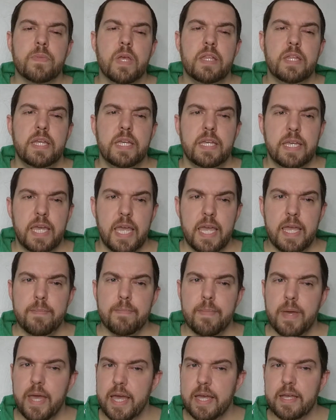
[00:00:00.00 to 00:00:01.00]
They
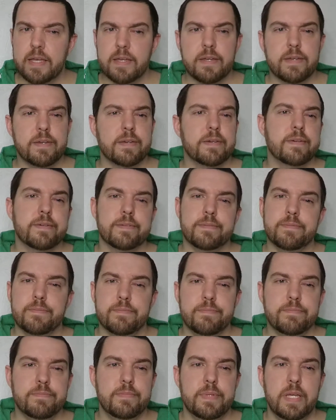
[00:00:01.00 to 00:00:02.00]
came back,
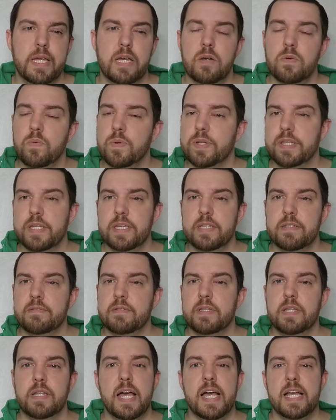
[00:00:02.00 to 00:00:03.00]
you know,
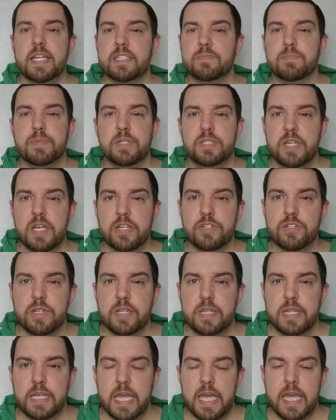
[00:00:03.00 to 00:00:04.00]
within the last
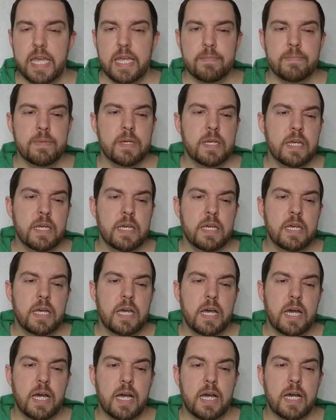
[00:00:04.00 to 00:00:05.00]
possession of the game.
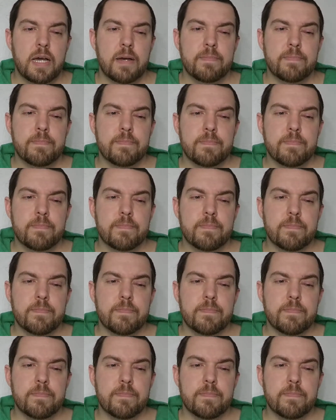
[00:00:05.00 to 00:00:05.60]
Lamar